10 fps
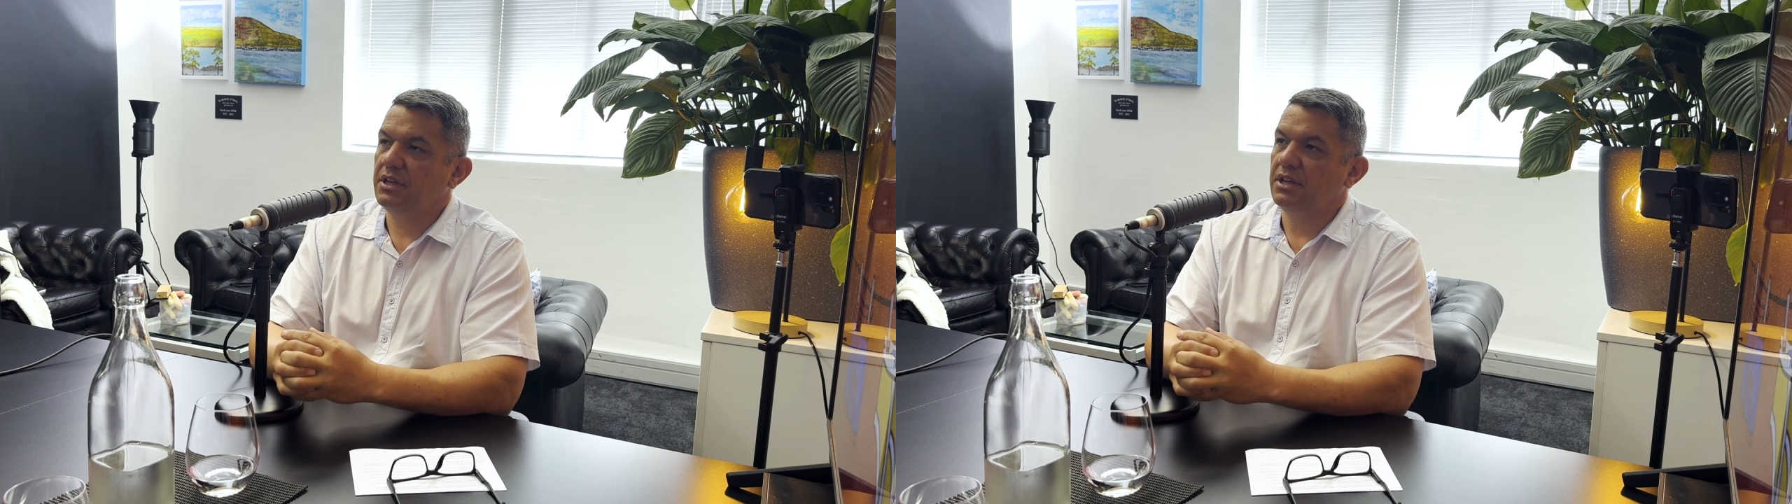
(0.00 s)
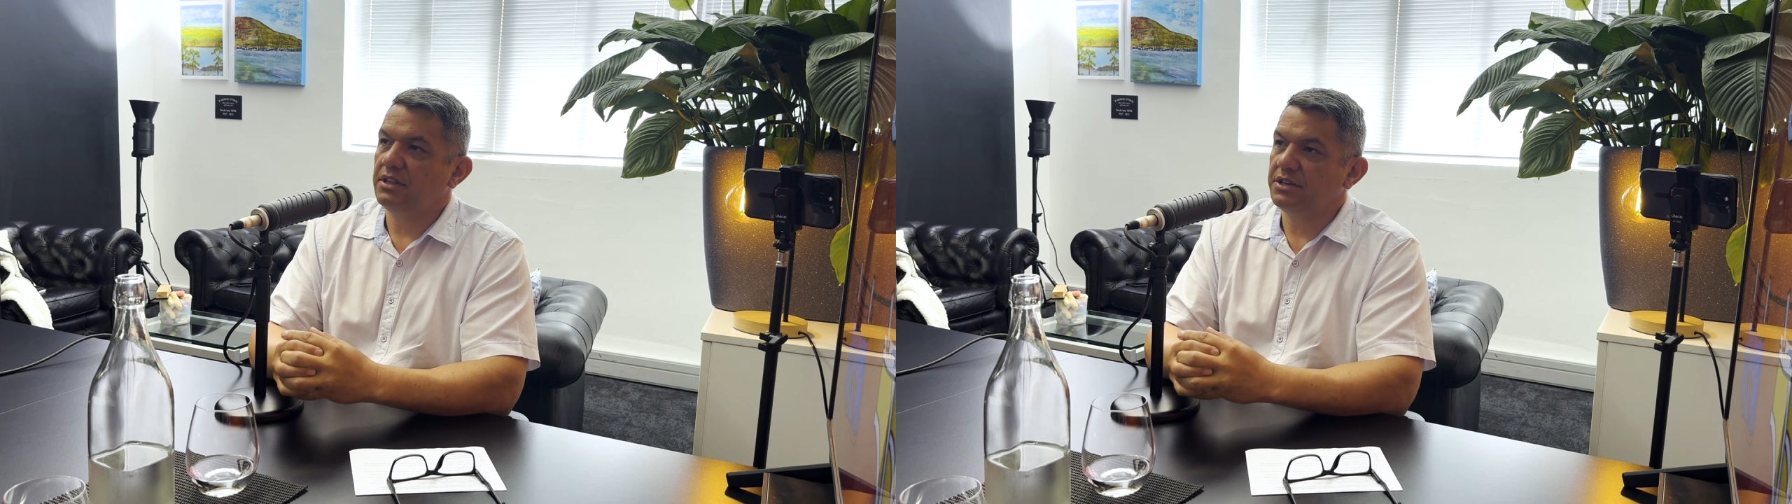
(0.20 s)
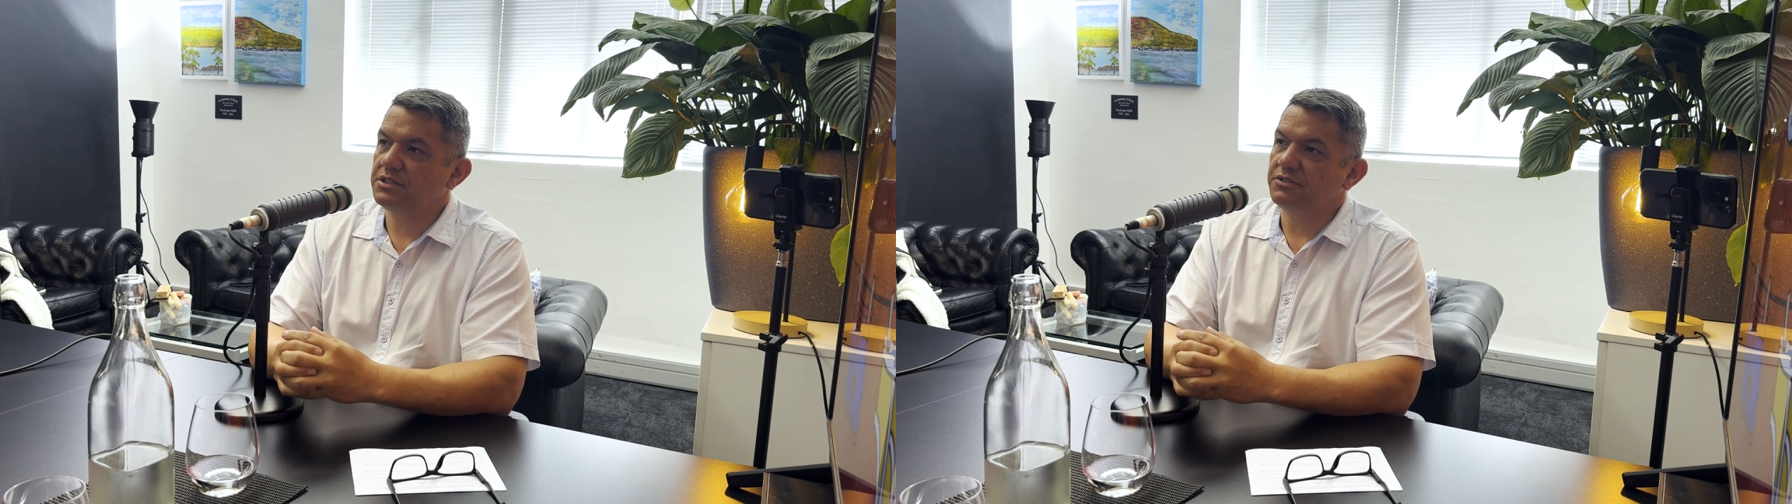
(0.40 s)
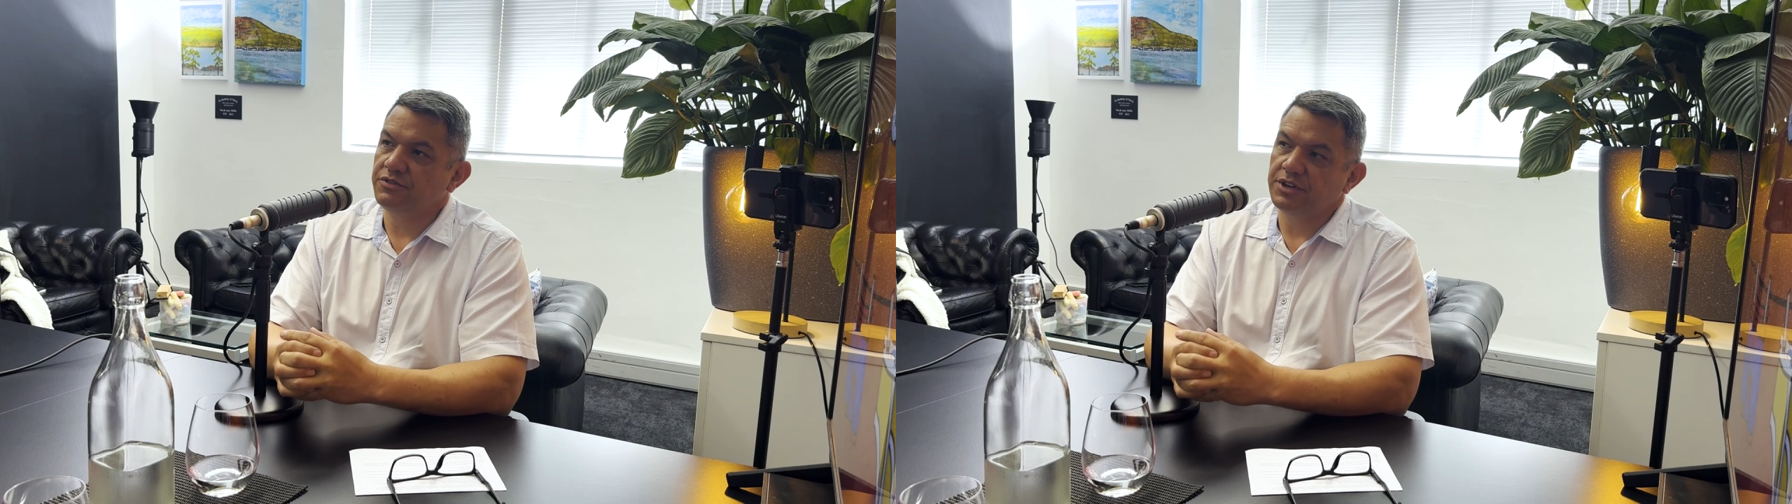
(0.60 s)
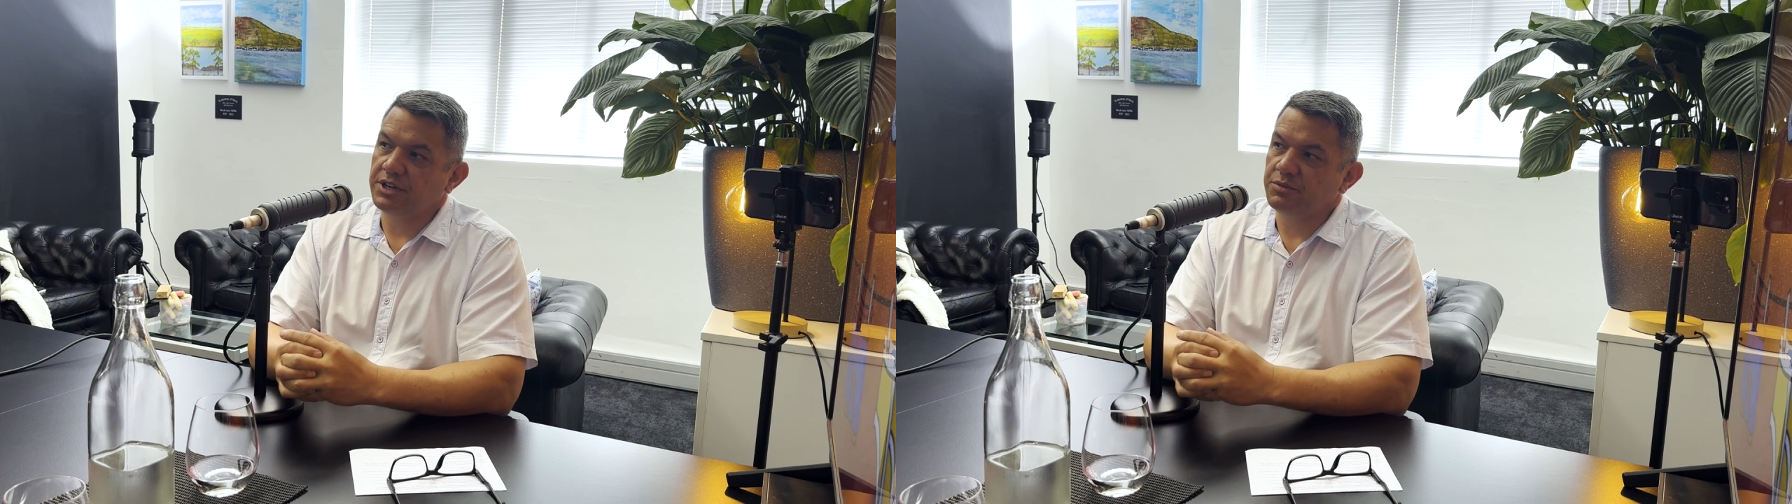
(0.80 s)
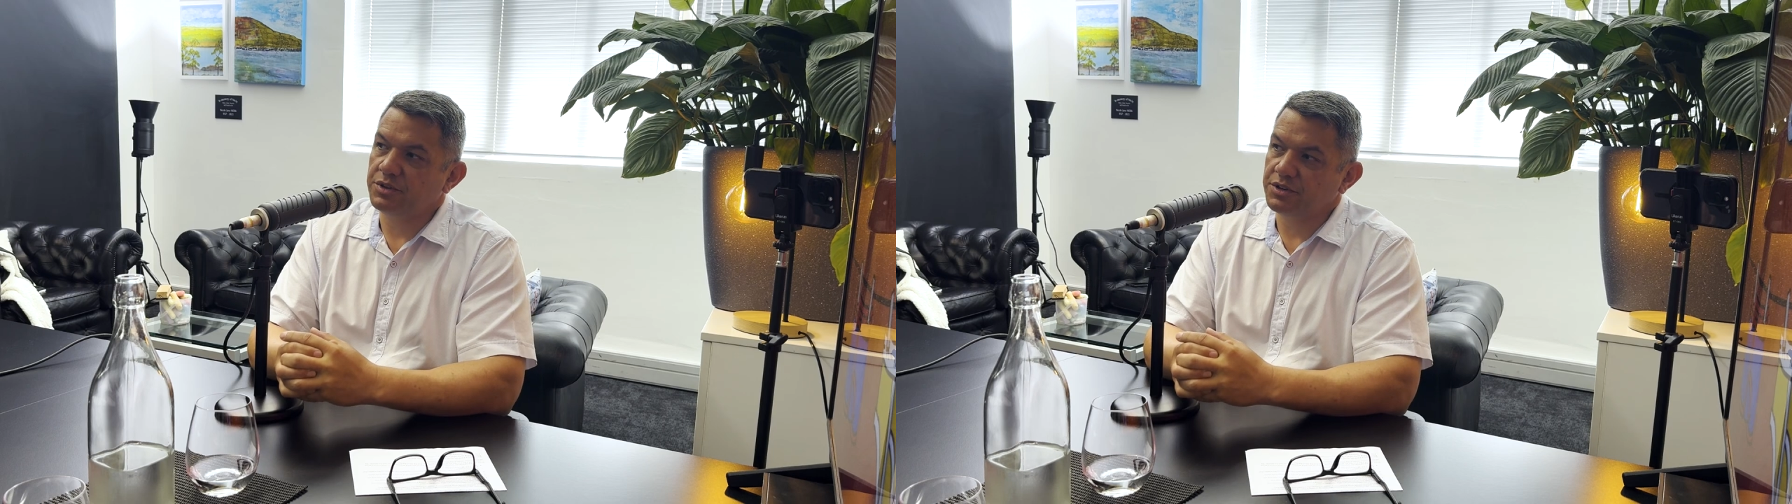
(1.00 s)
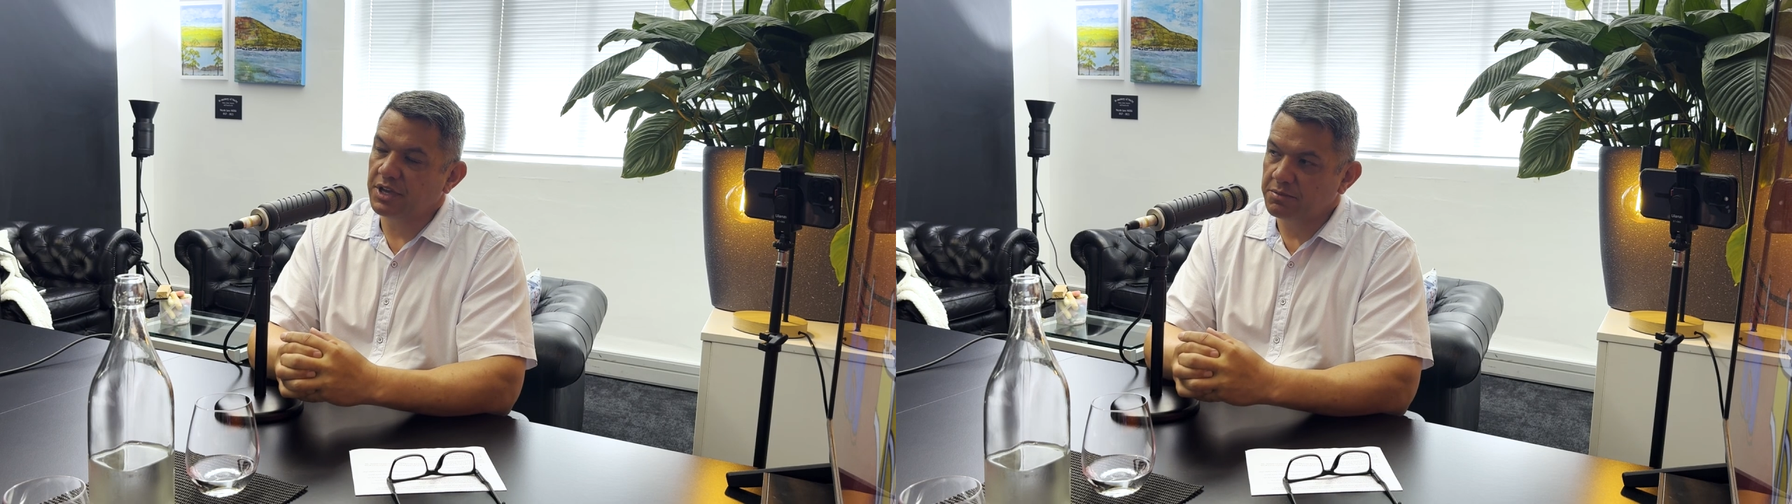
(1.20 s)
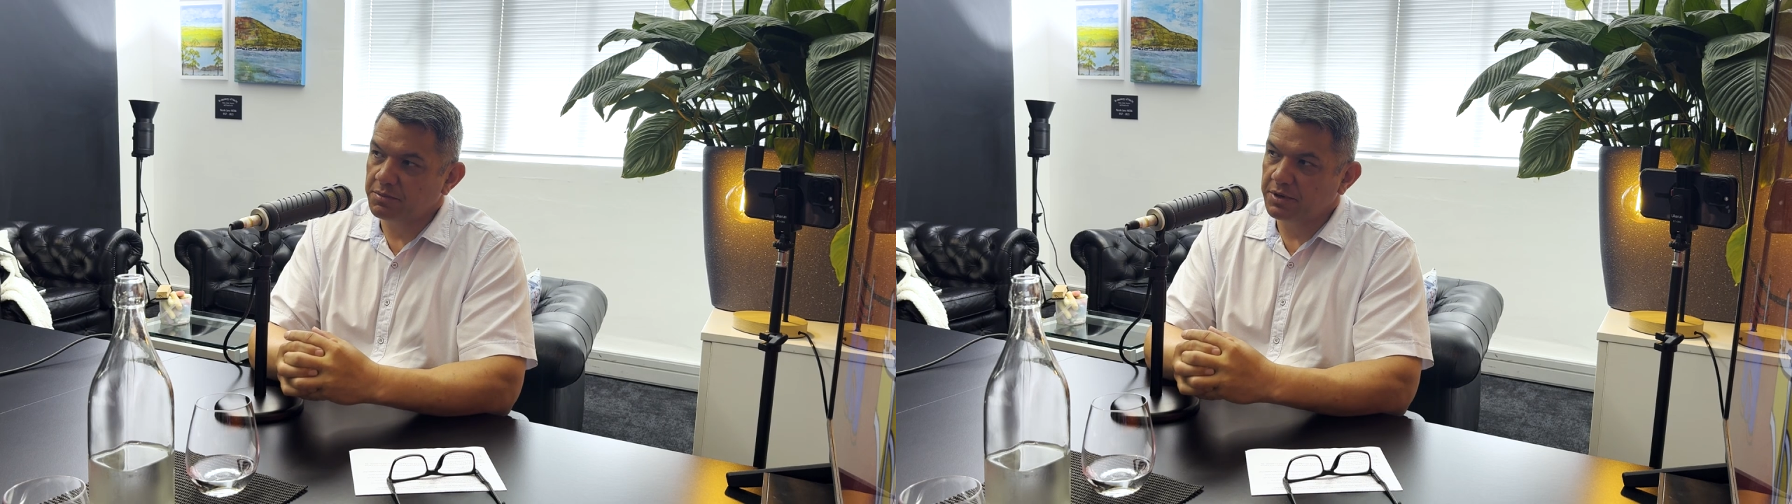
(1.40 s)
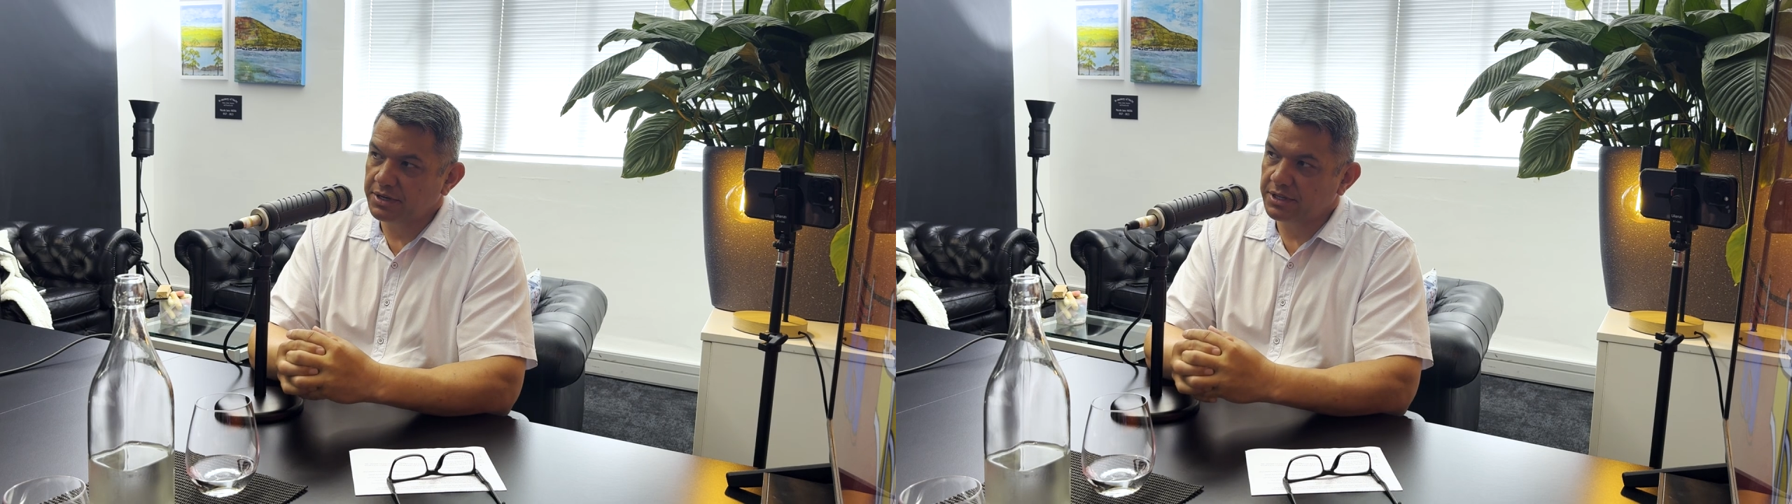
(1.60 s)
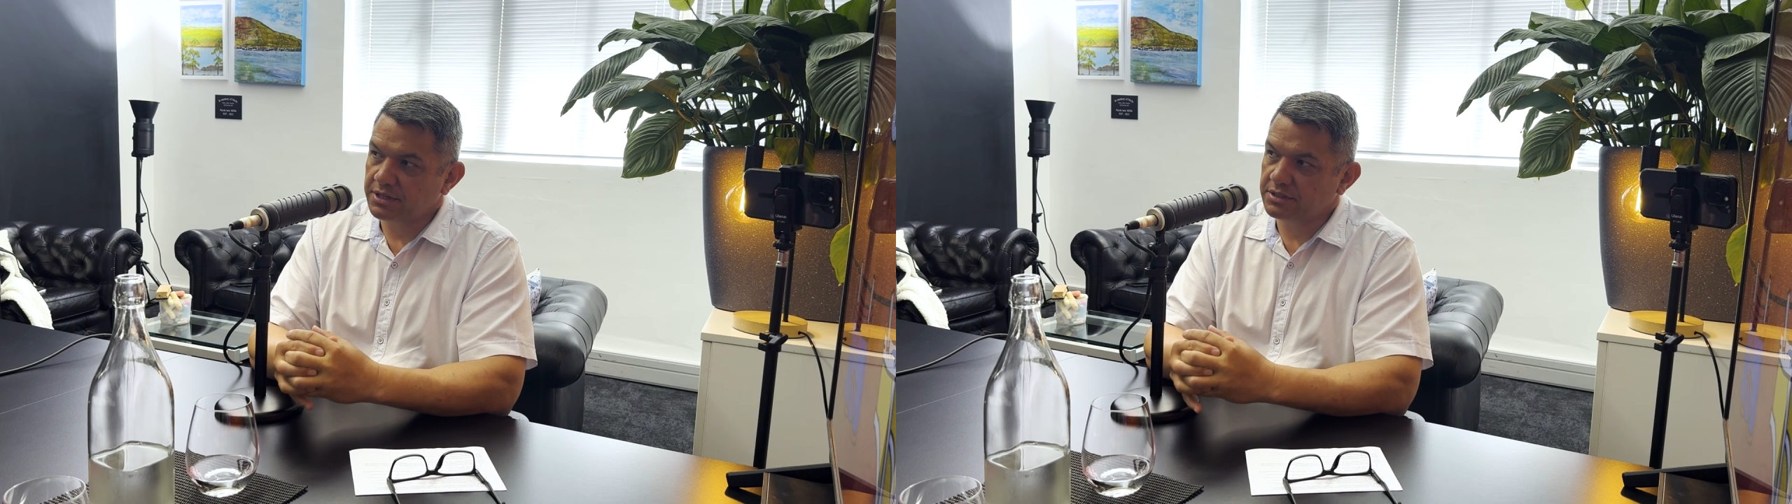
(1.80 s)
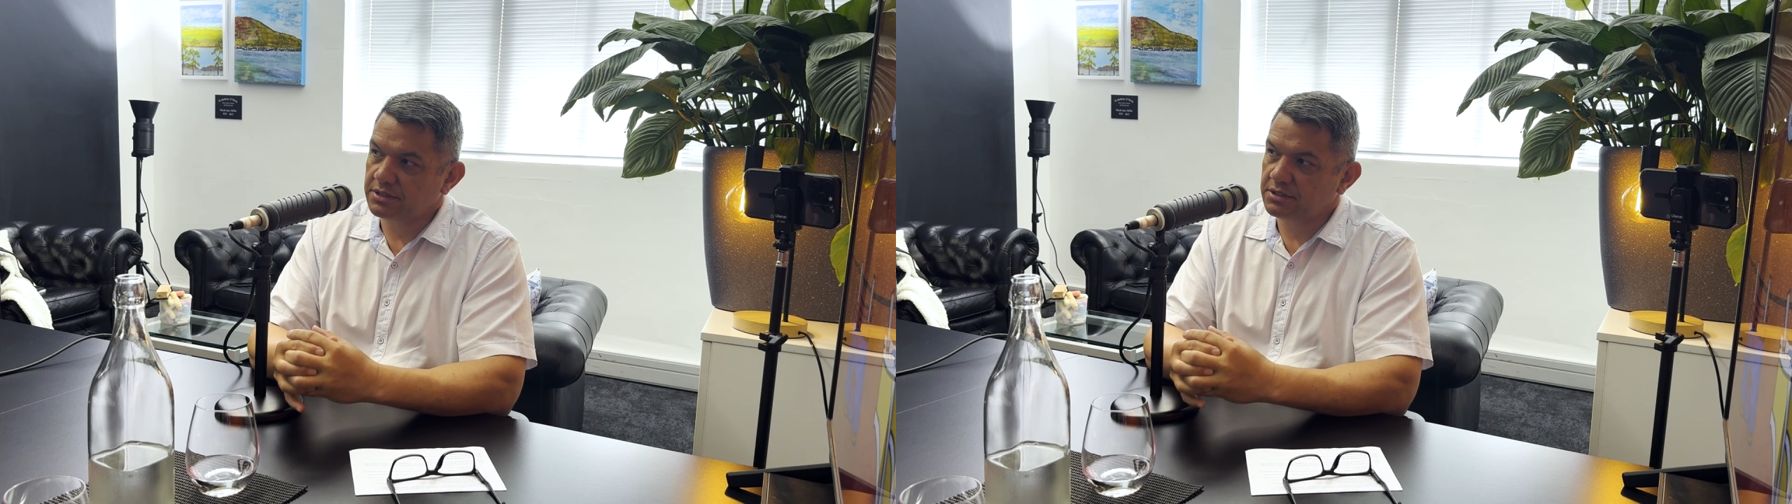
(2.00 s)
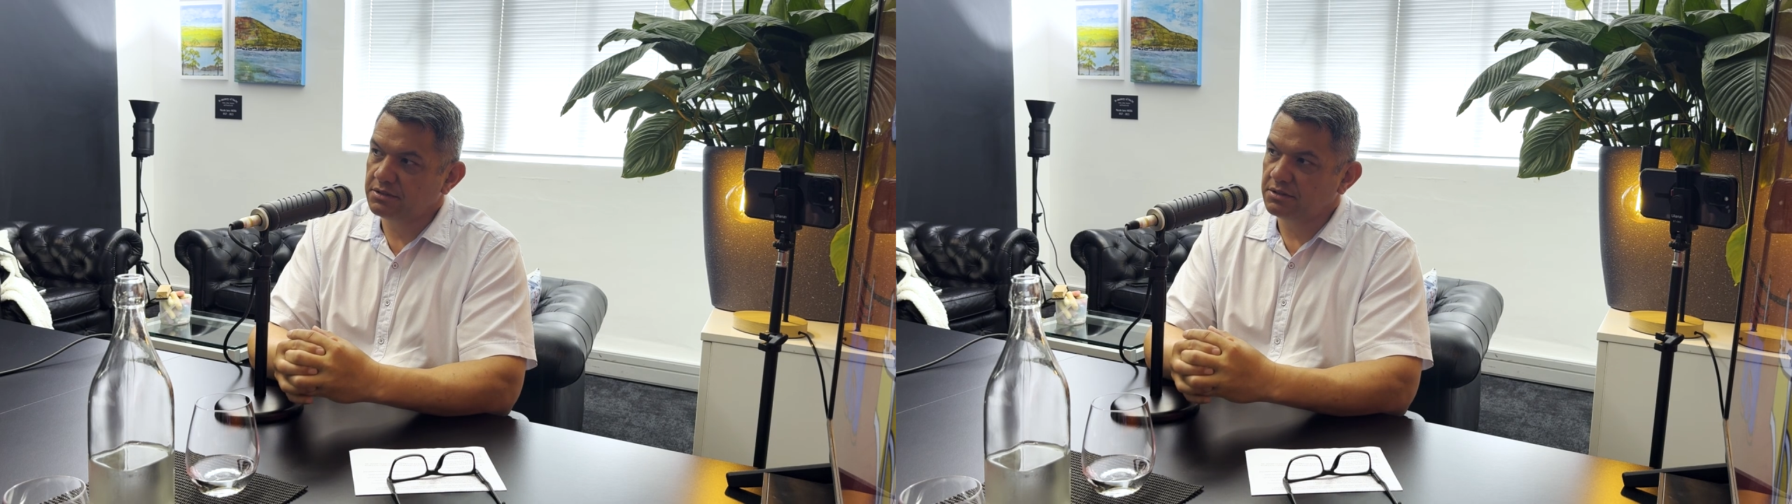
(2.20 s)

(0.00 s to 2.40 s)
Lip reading: and that is to find out what your capability is,